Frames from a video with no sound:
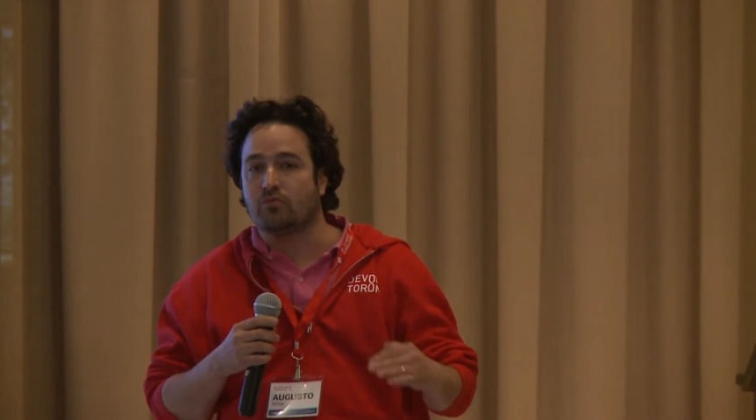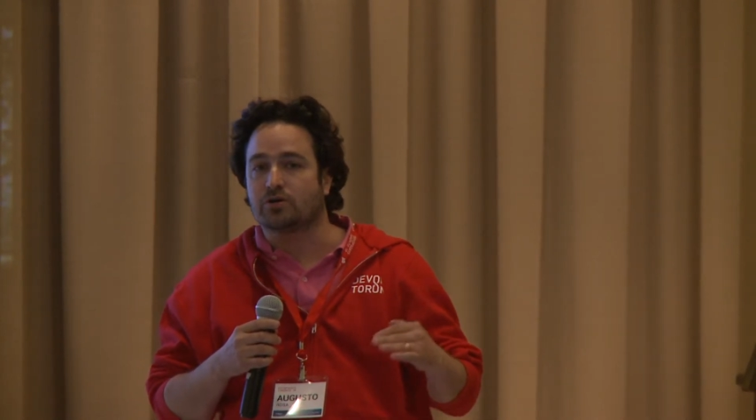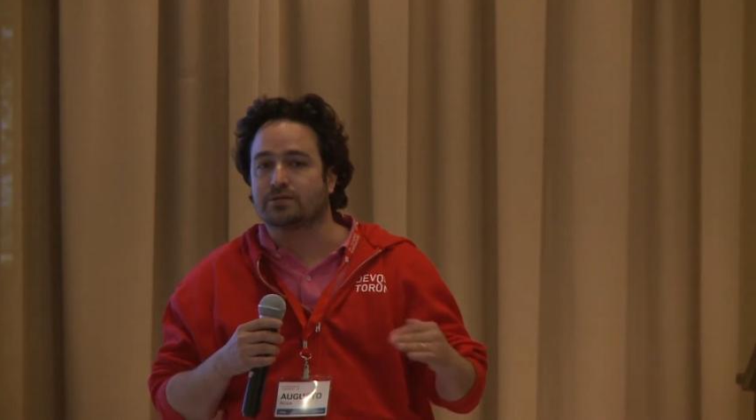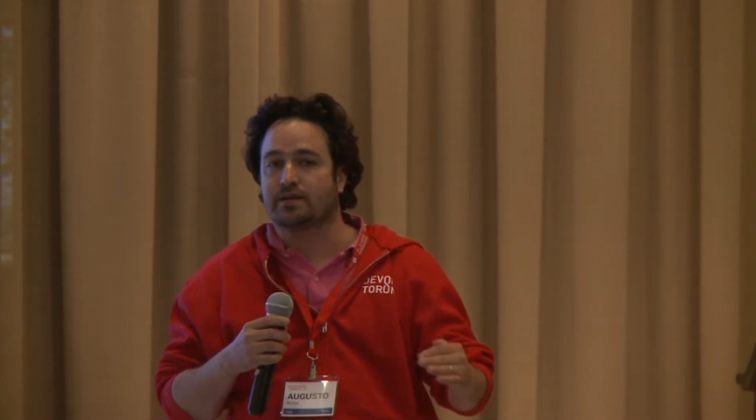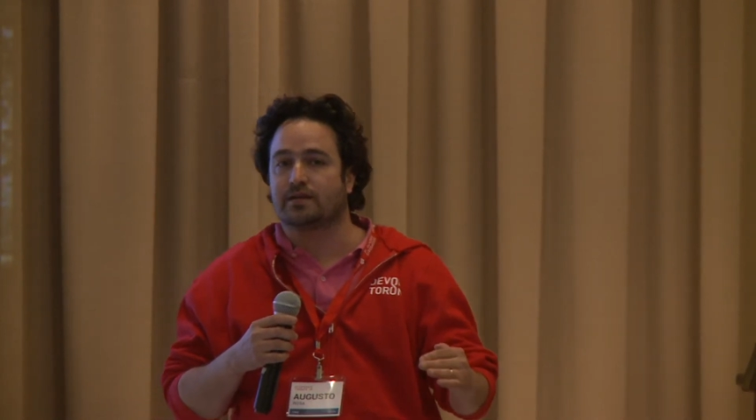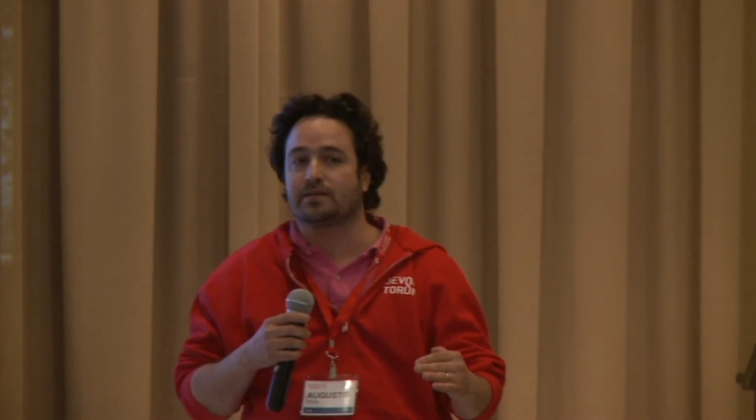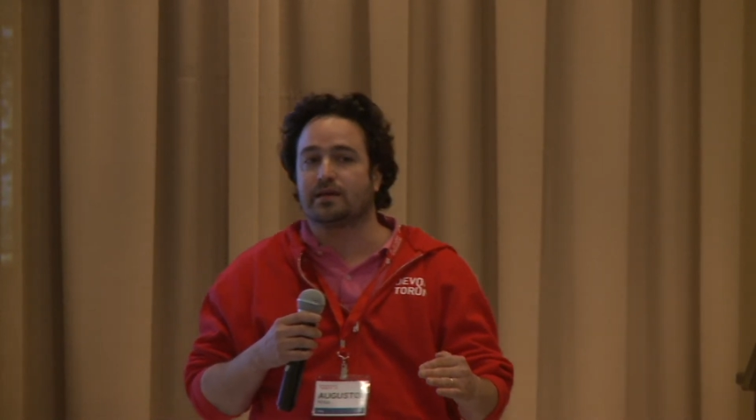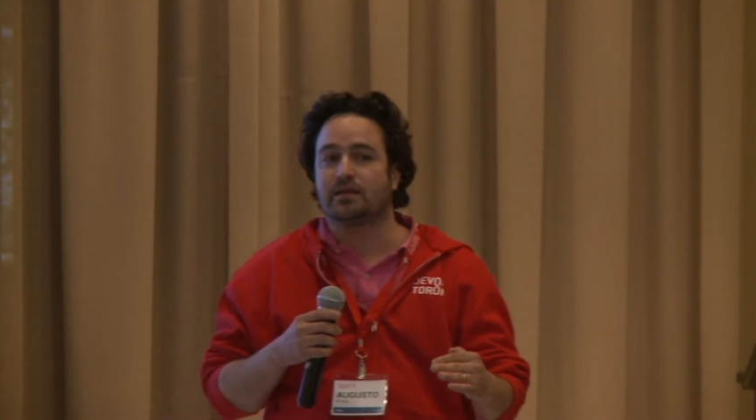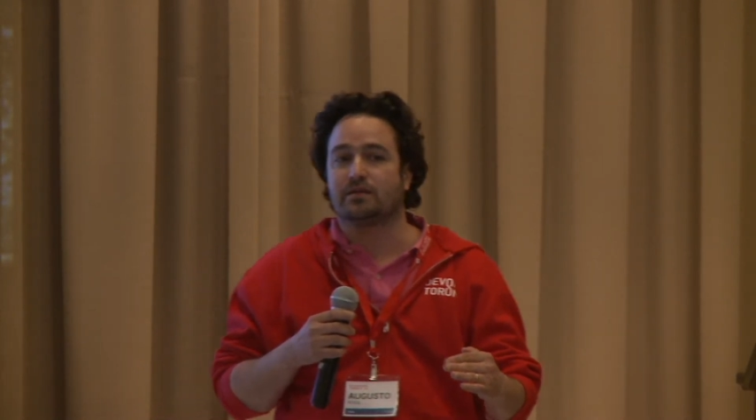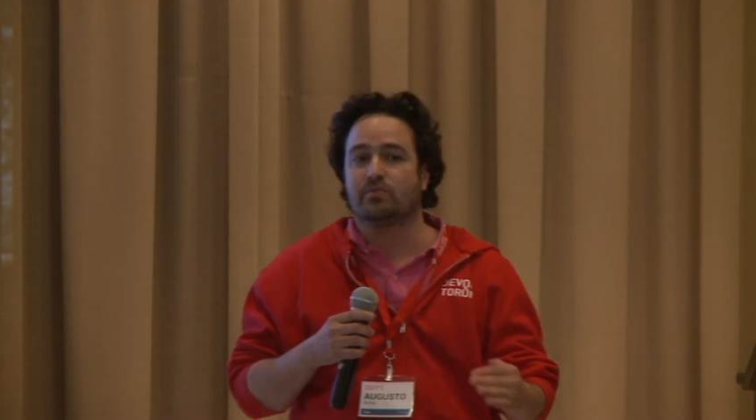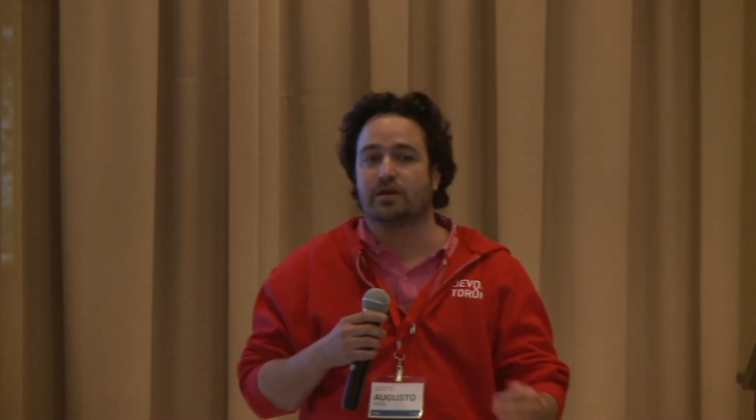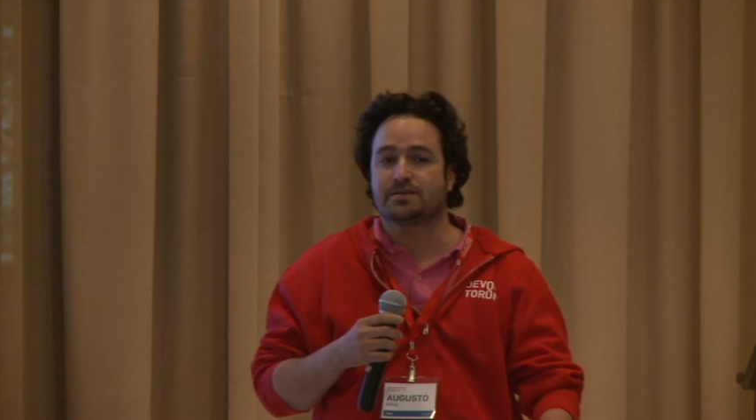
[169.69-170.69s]
almost on a
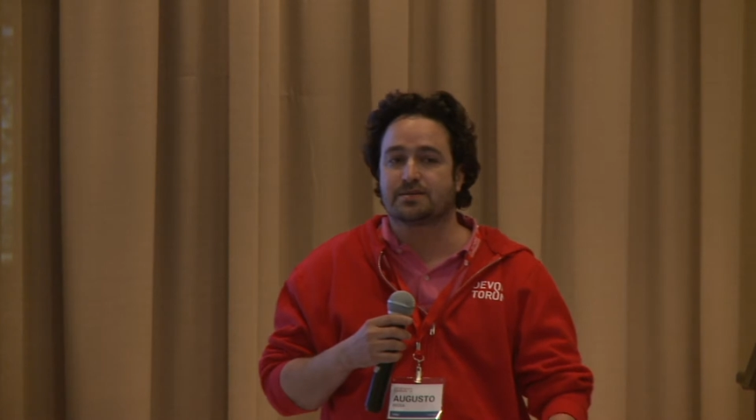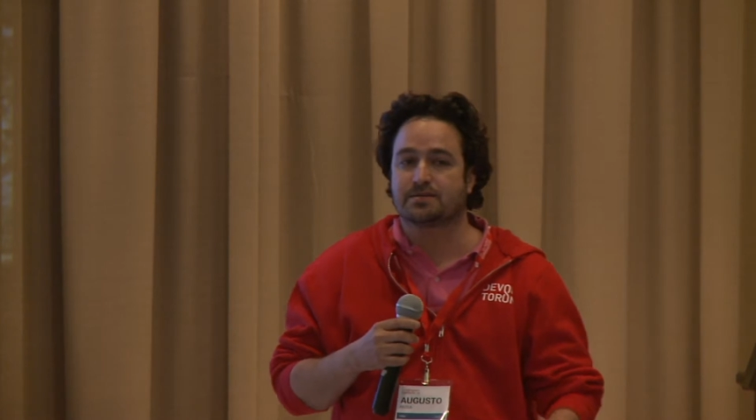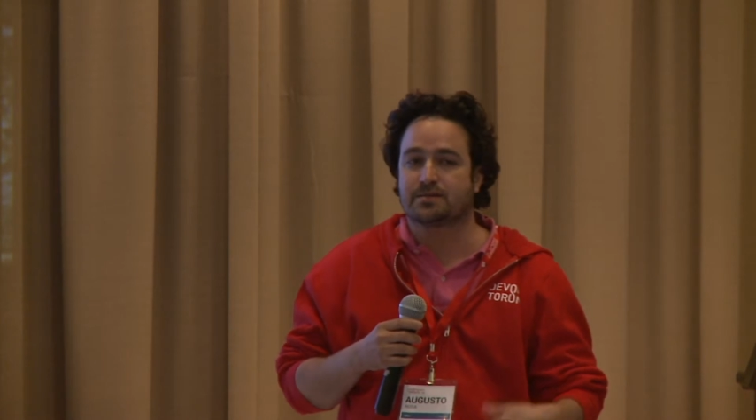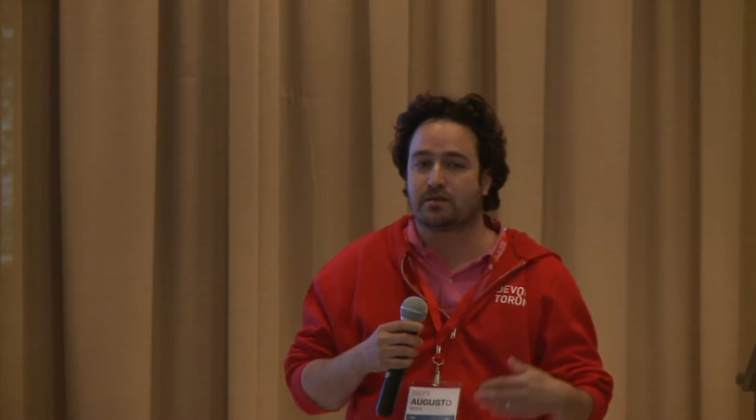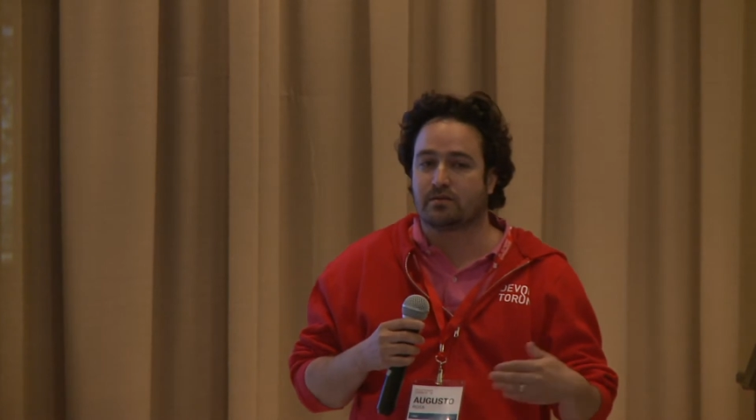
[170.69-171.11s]
daily basis